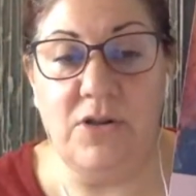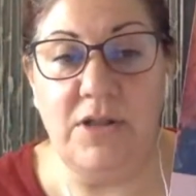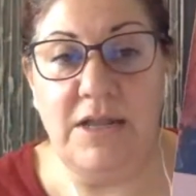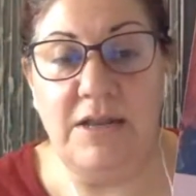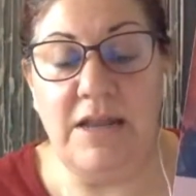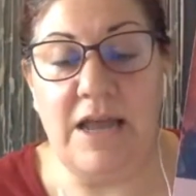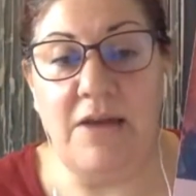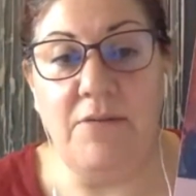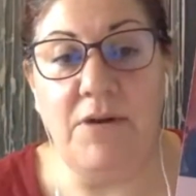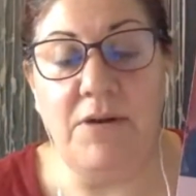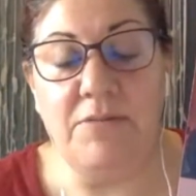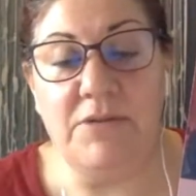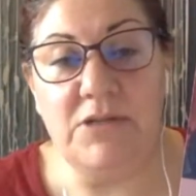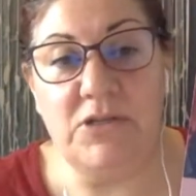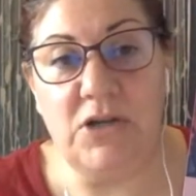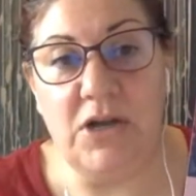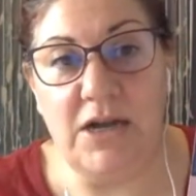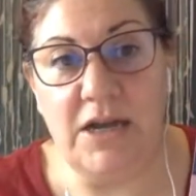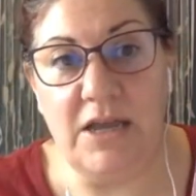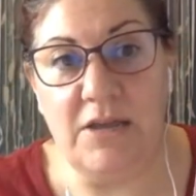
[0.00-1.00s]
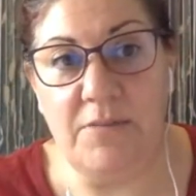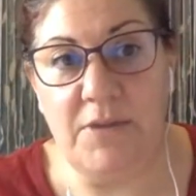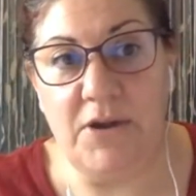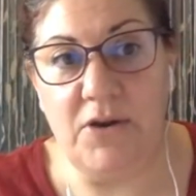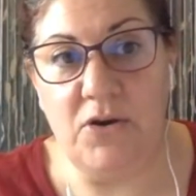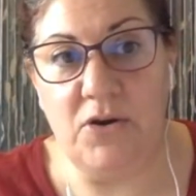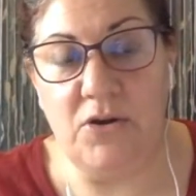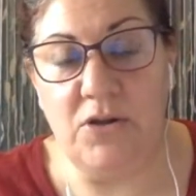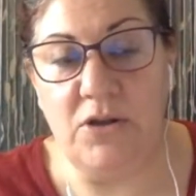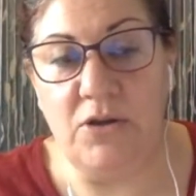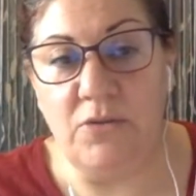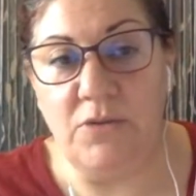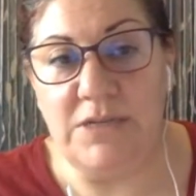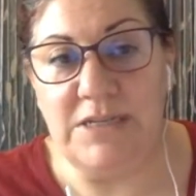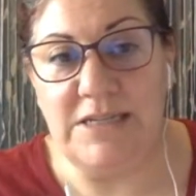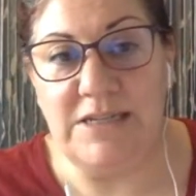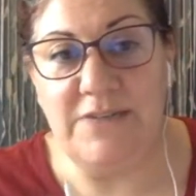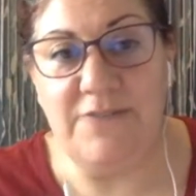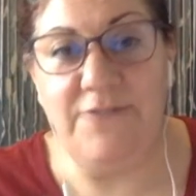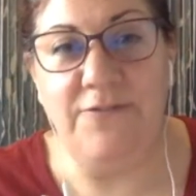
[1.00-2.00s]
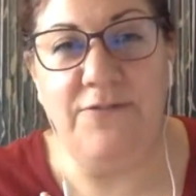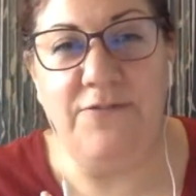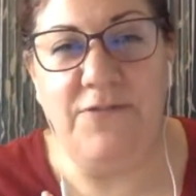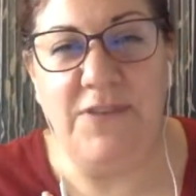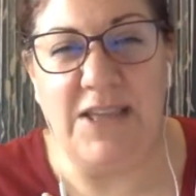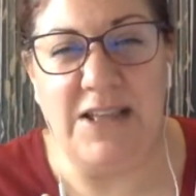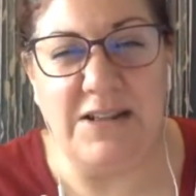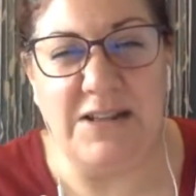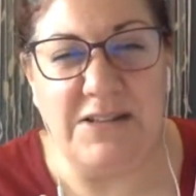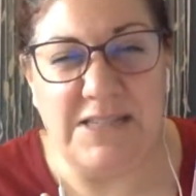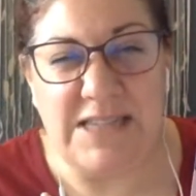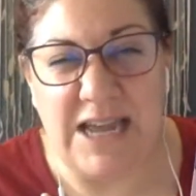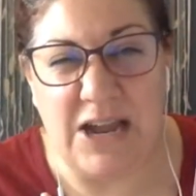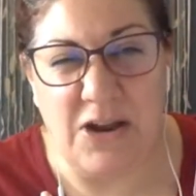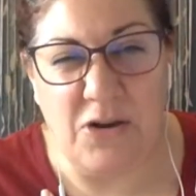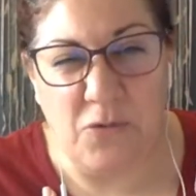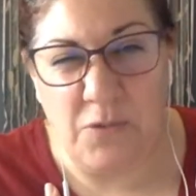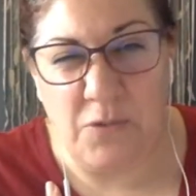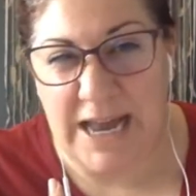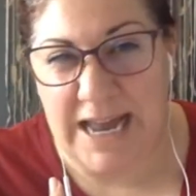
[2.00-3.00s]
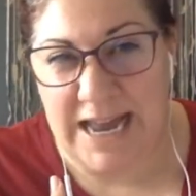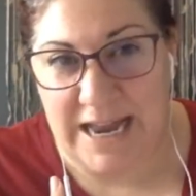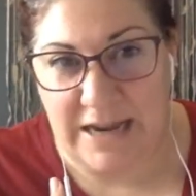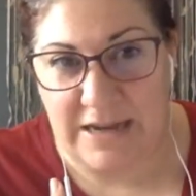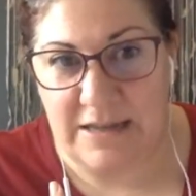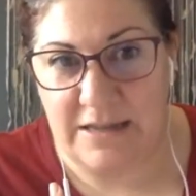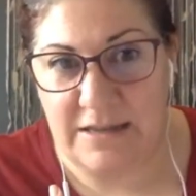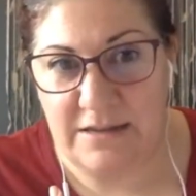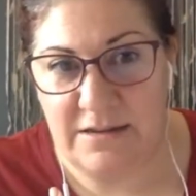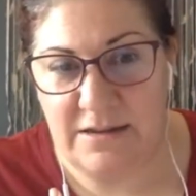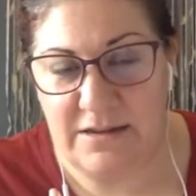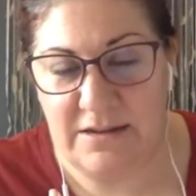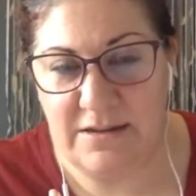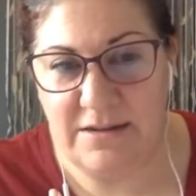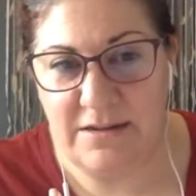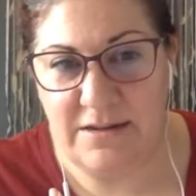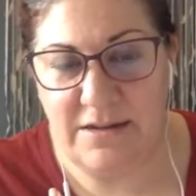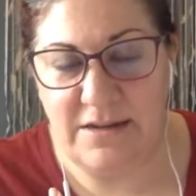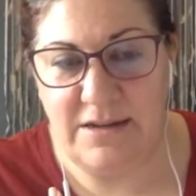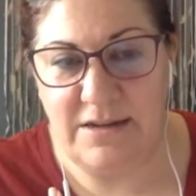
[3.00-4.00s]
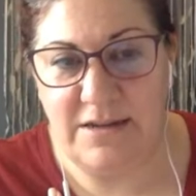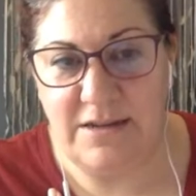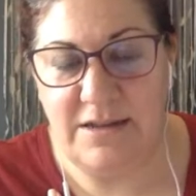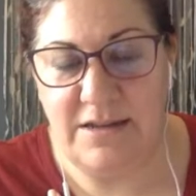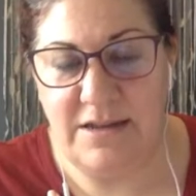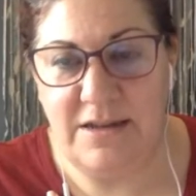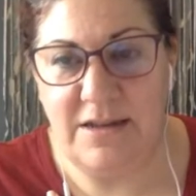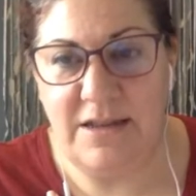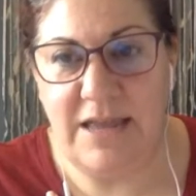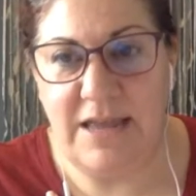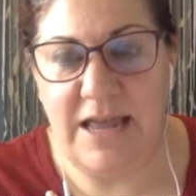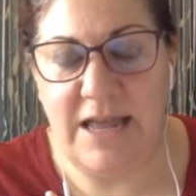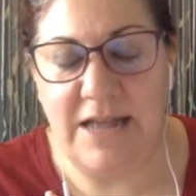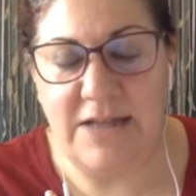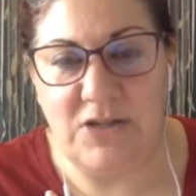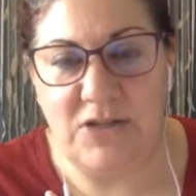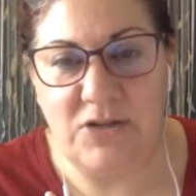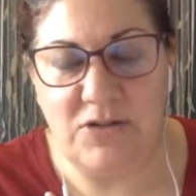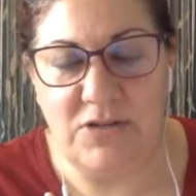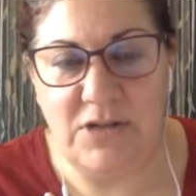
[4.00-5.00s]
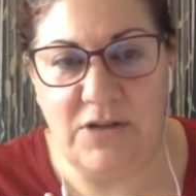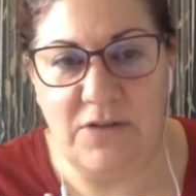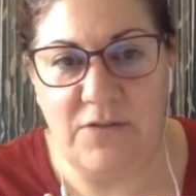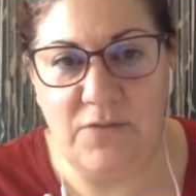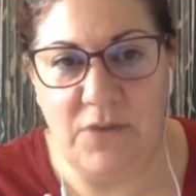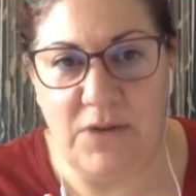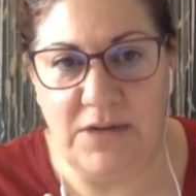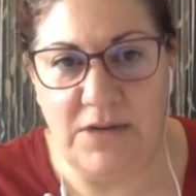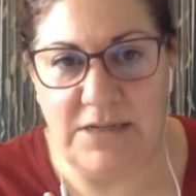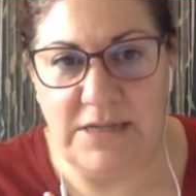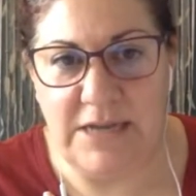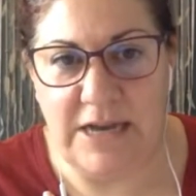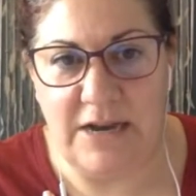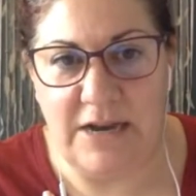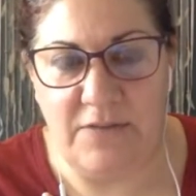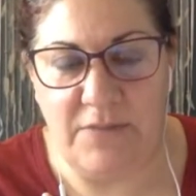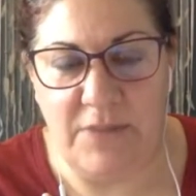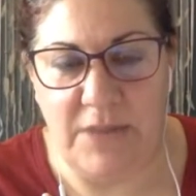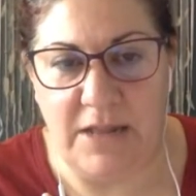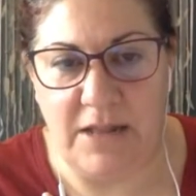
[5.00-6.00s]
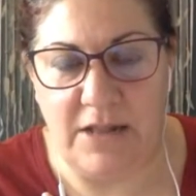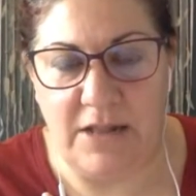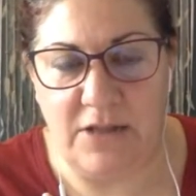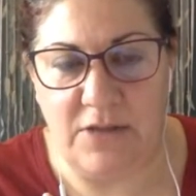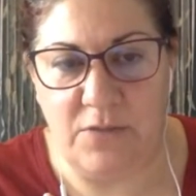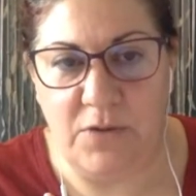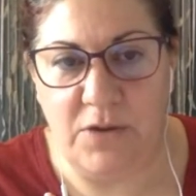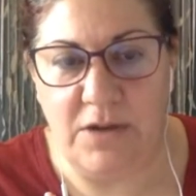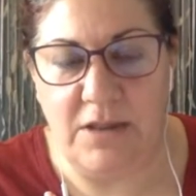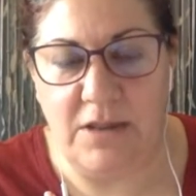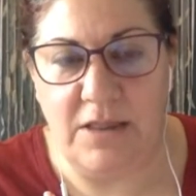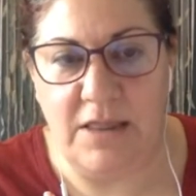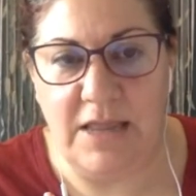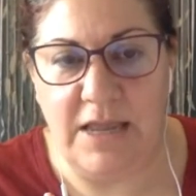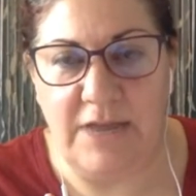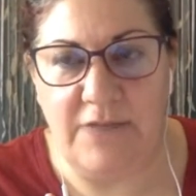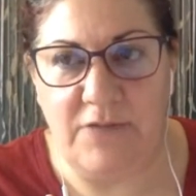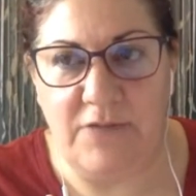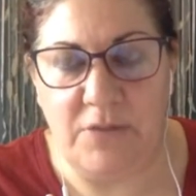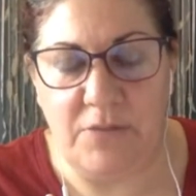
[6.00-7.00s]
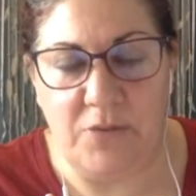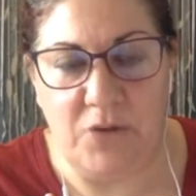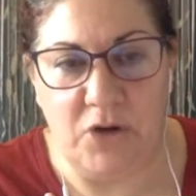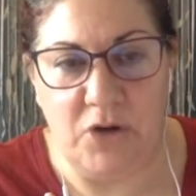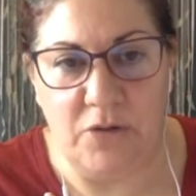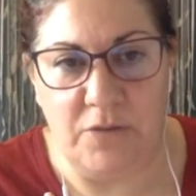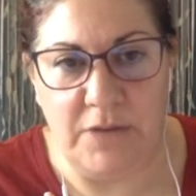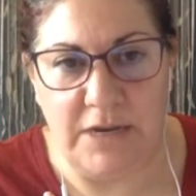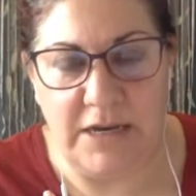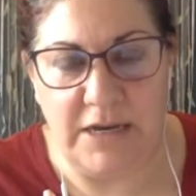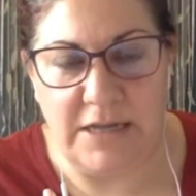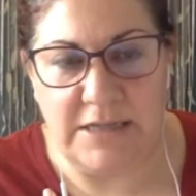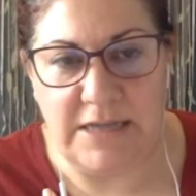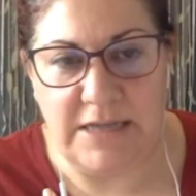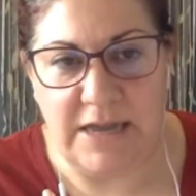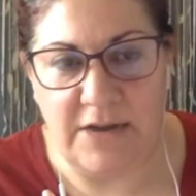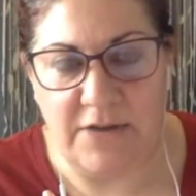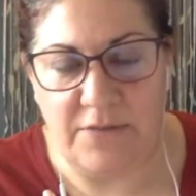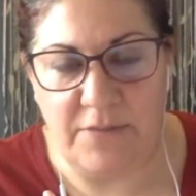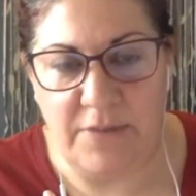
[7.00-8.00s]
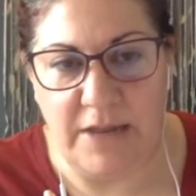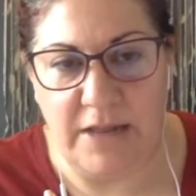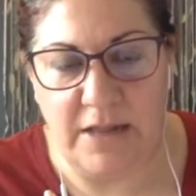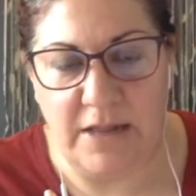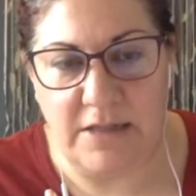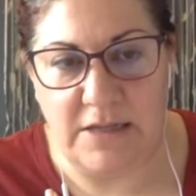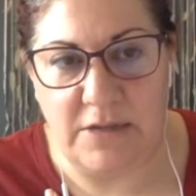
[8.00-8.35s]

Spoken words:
And now I was talking about earlier, when stuff feels out of whack, ask yourself, where is it out of balance? What life compartment is out of balance?